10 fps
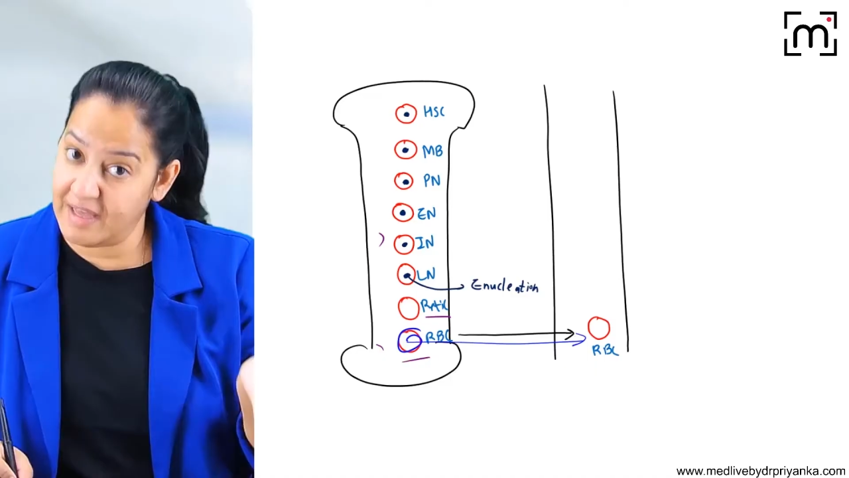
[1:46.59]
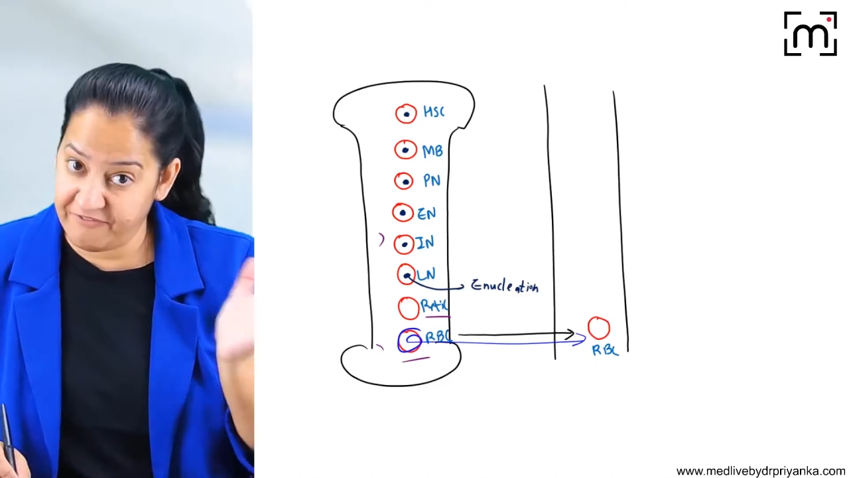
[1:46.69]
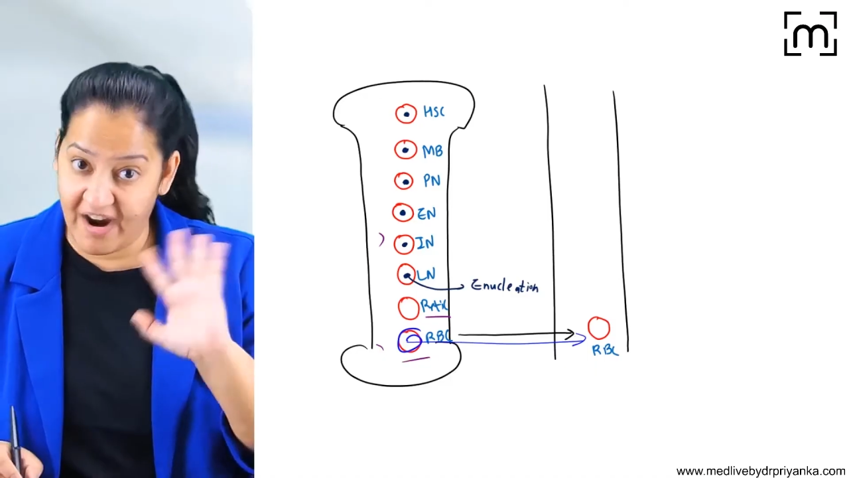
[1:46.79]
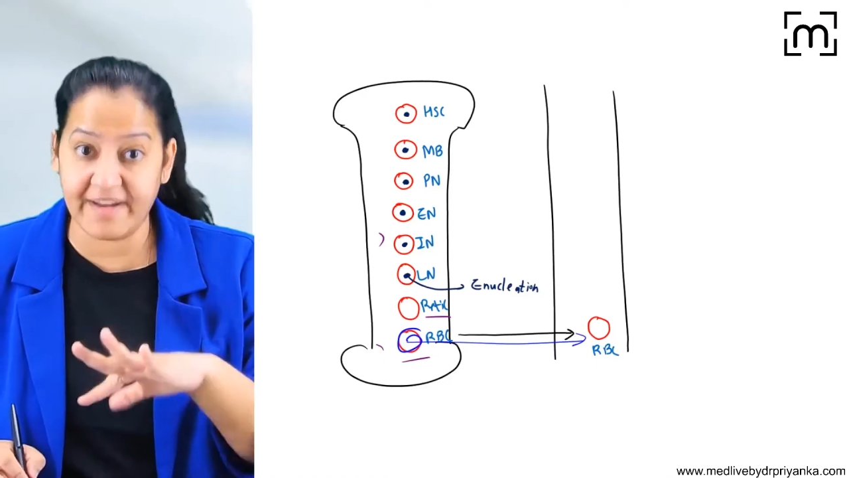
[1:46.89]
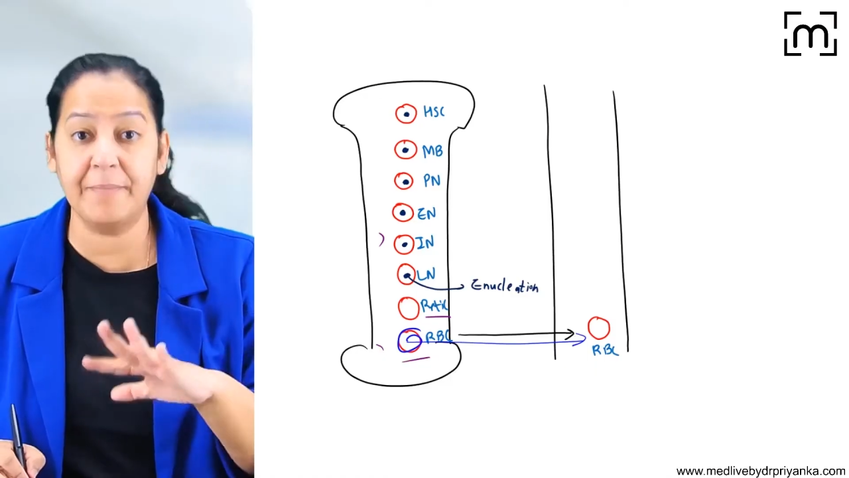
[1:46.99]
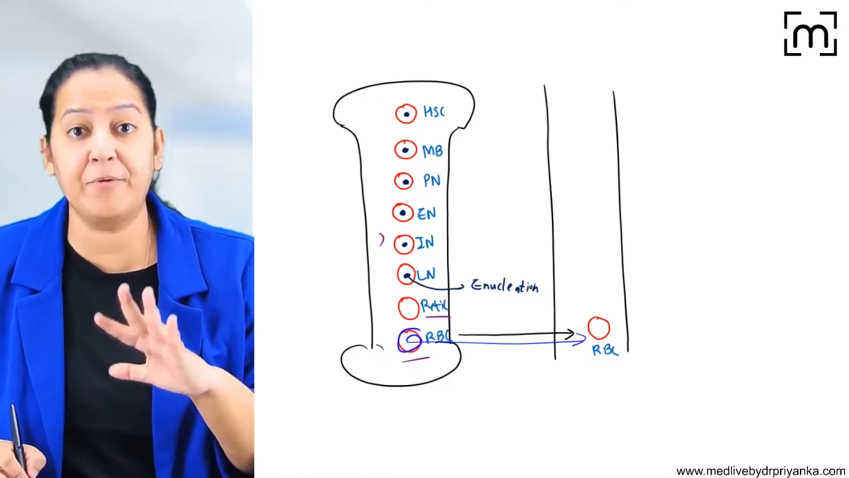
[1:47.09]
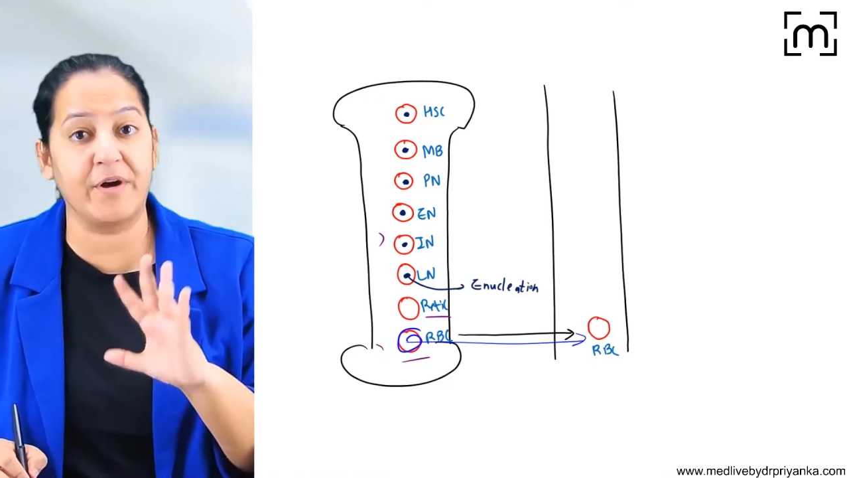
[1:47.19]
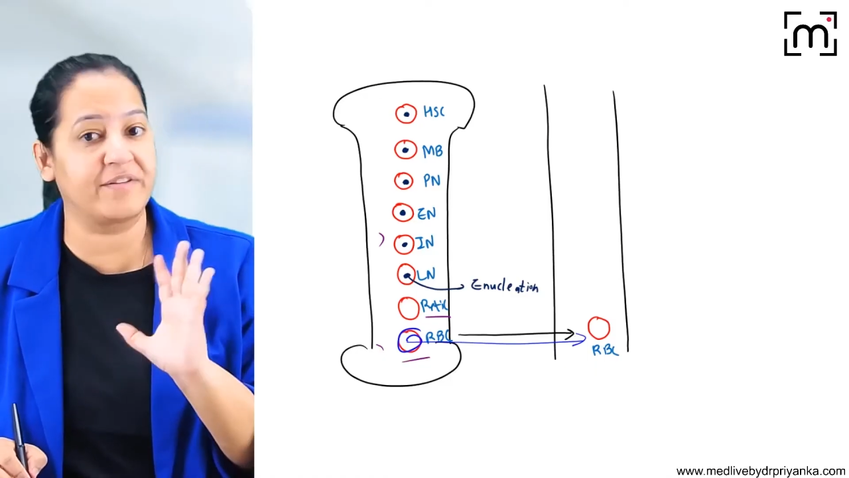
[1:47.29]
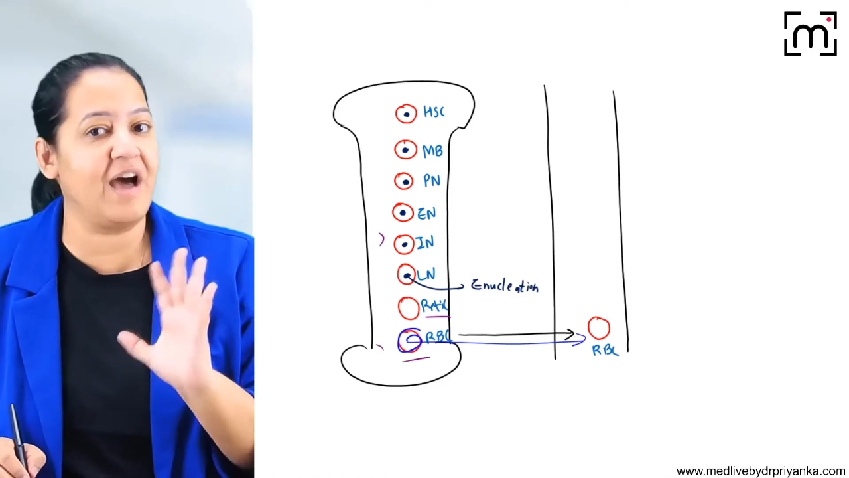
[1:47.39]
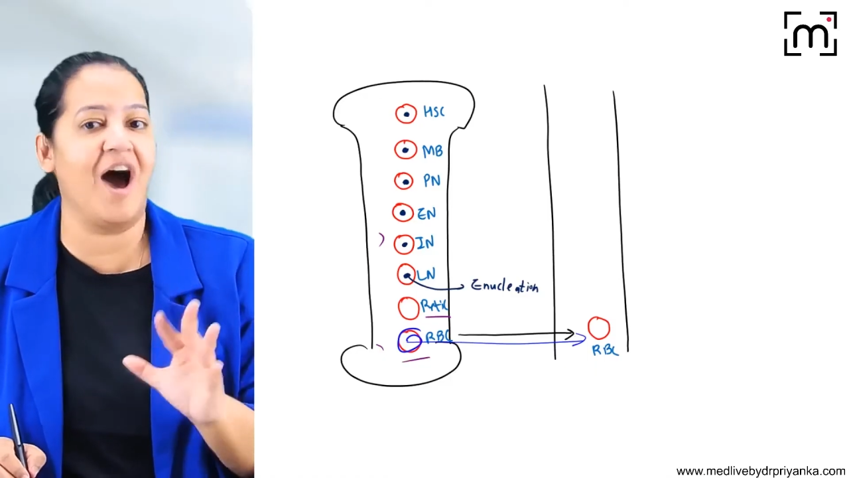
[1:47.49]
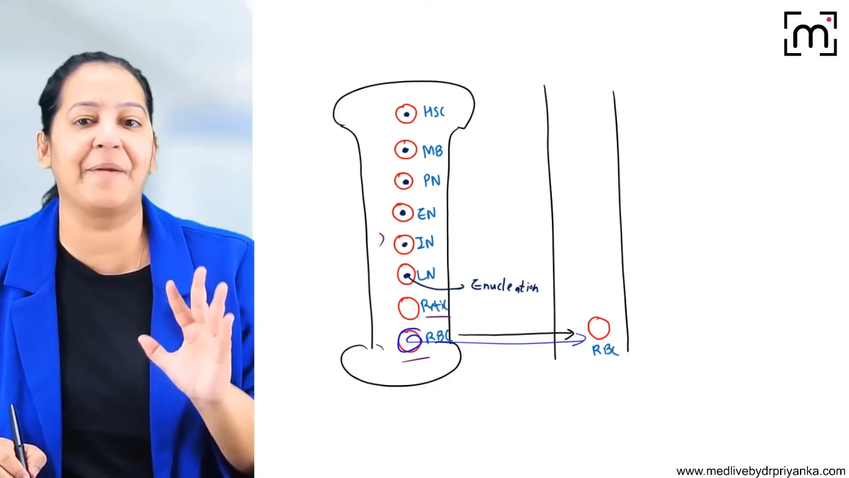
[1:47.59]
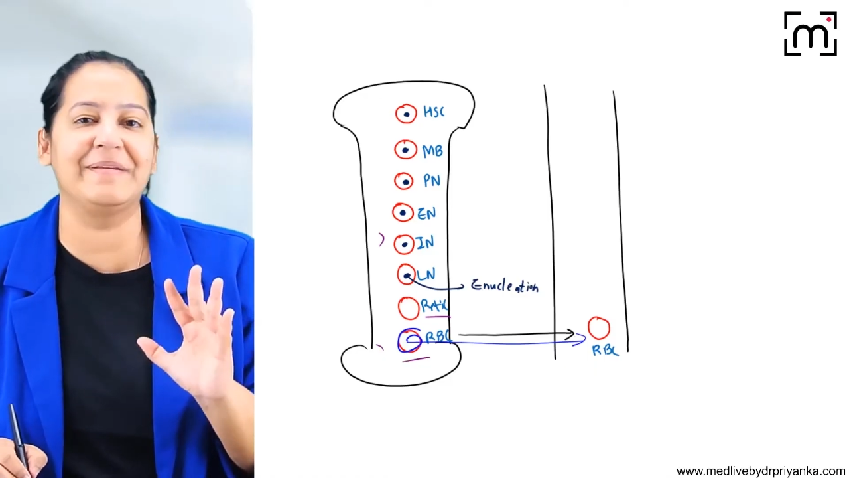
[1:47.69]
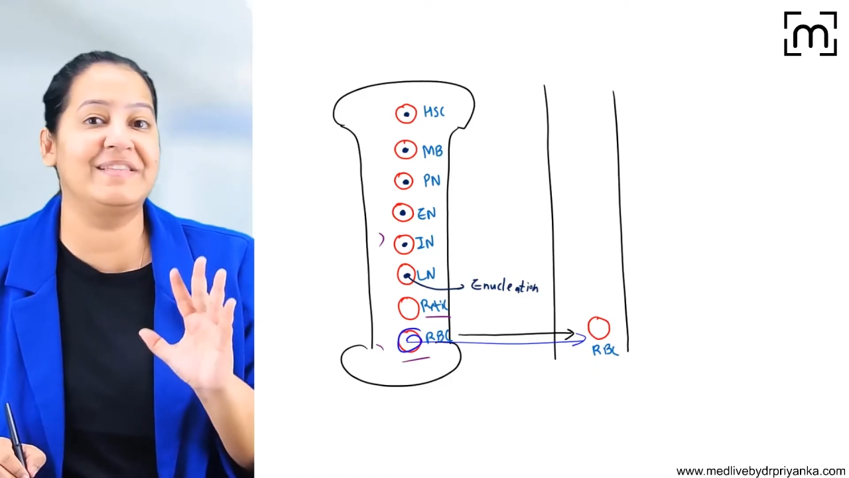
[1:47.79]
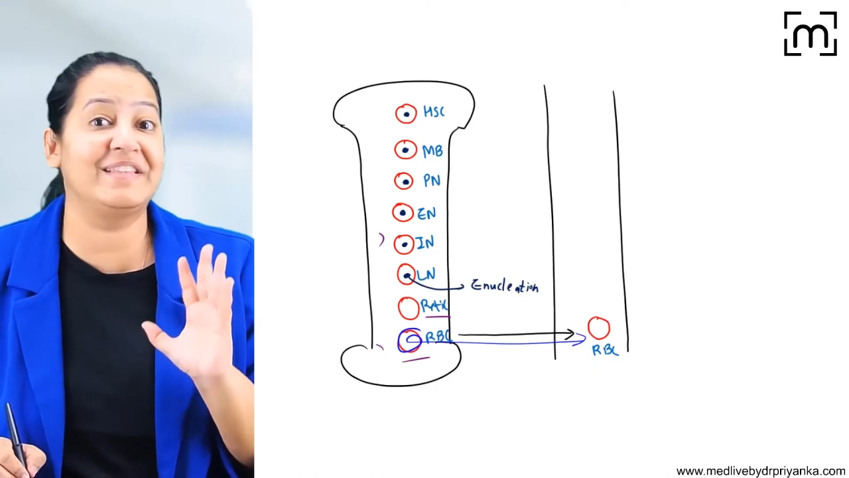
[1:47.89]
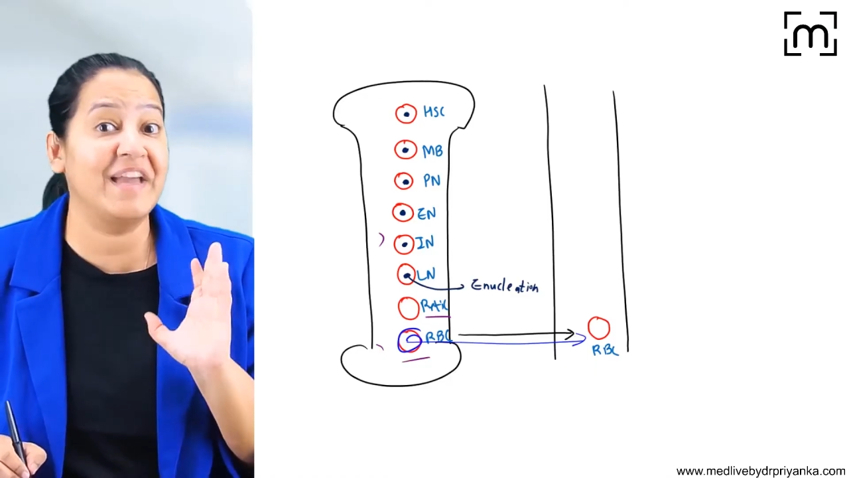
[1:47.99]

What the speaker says: The final product, the RBC,